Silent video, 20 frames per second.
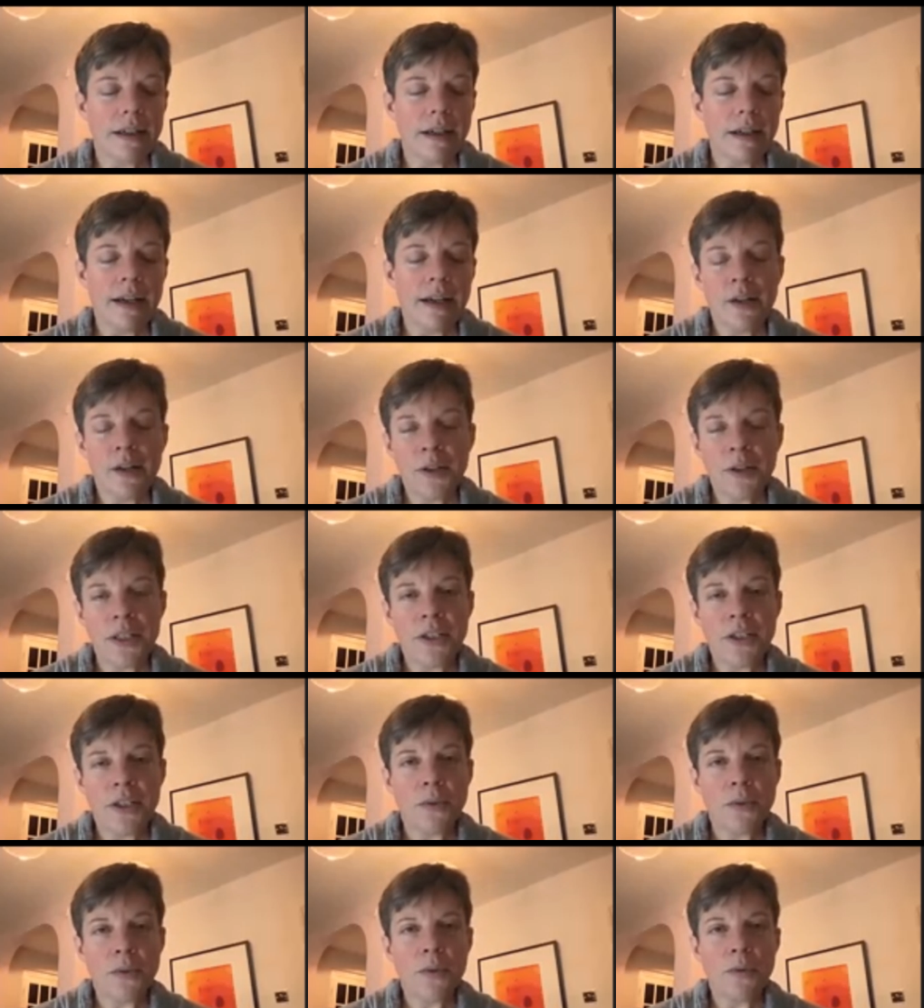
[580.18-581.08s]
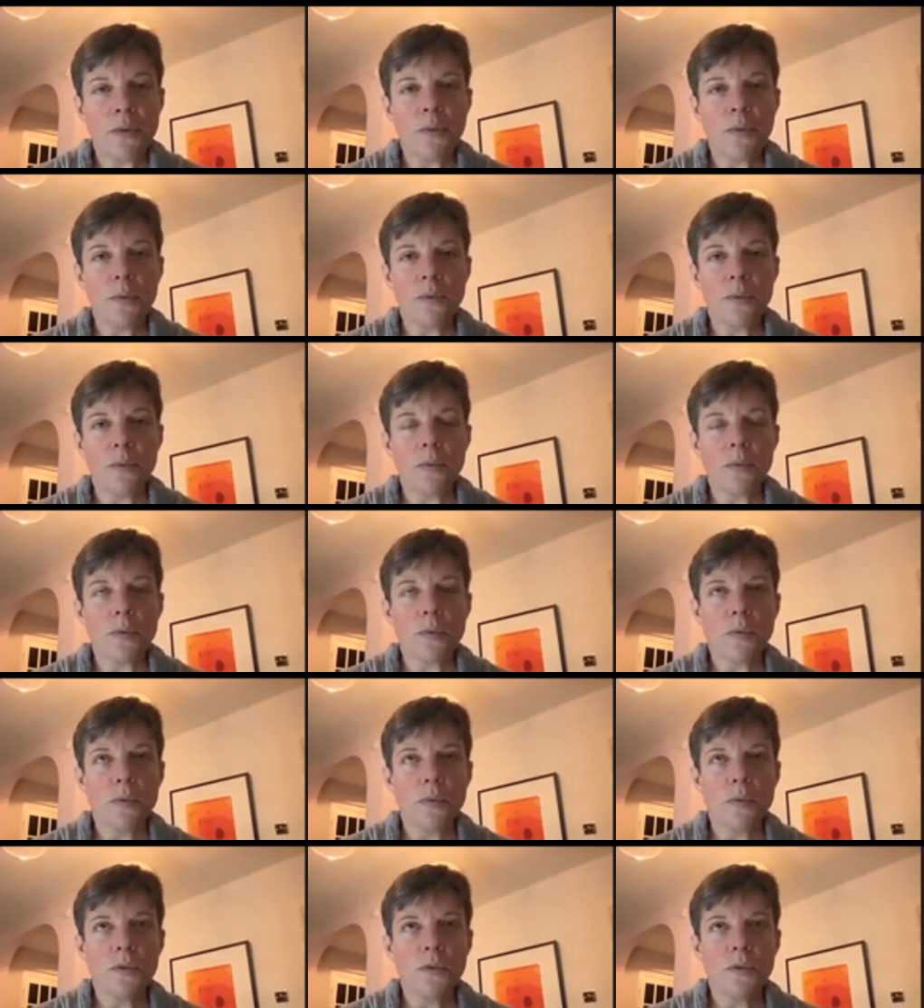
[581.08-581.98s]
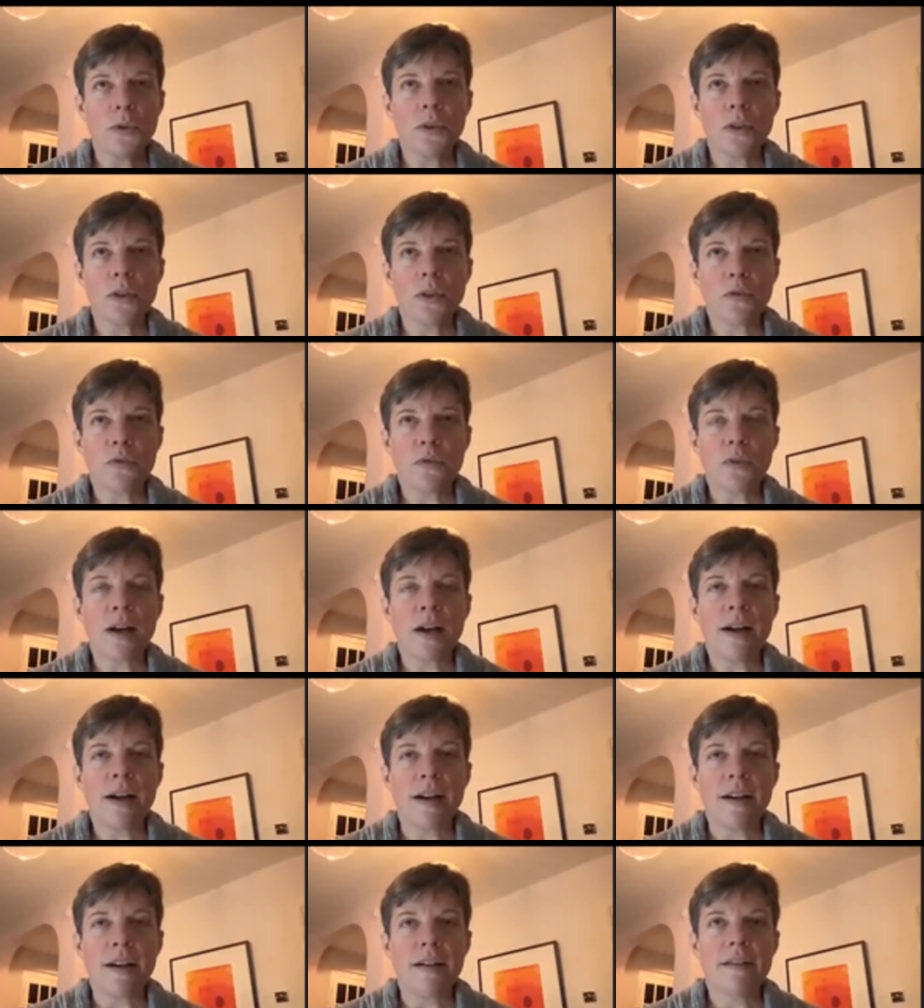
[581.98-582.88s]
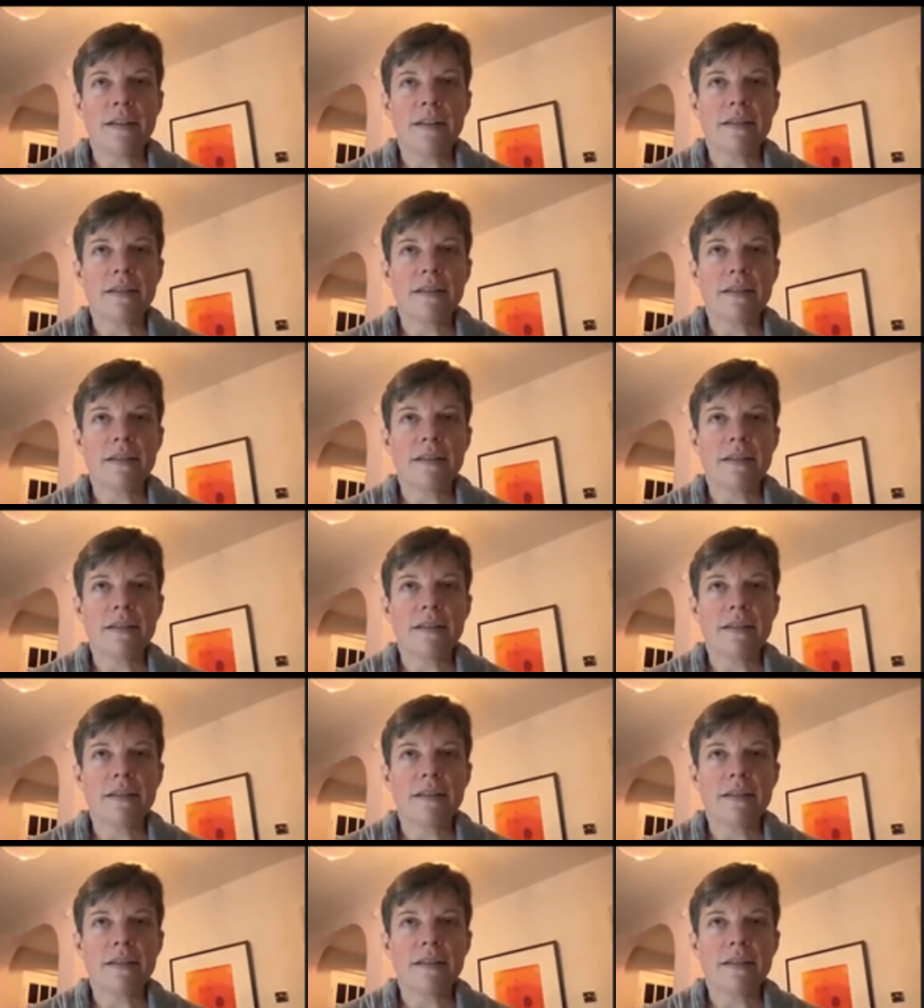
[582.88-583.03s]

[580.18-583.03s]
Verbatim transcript: how do you sort of uh